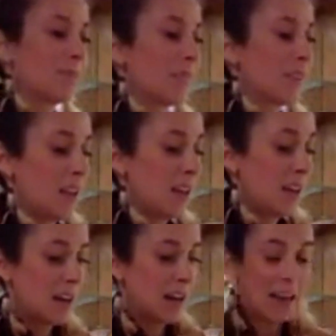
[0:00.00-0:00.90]

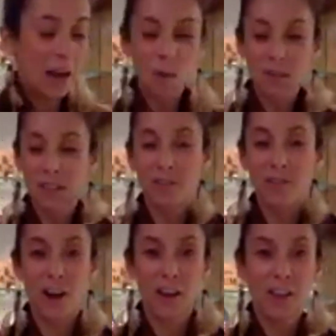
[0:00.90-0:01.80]
And that will stay
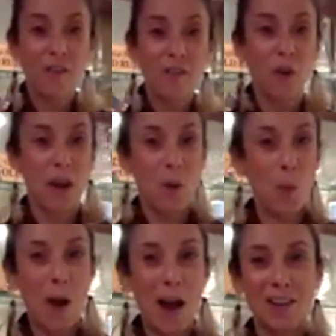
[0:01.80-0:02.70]
frothy for a
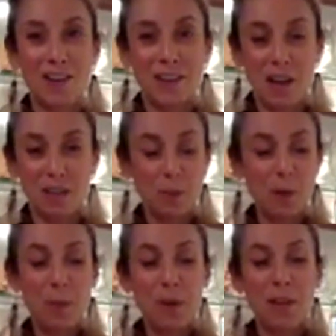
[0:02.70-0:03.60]
while now. So I'm going
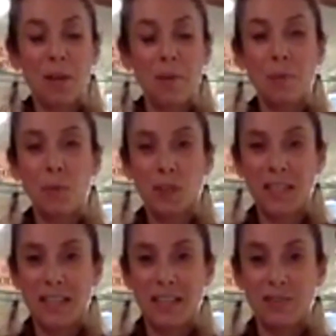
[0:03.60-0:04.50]
to put a little bit more
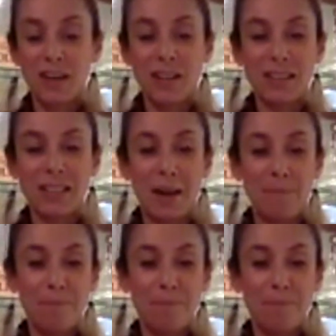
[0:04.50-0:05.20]
tahini right on the top.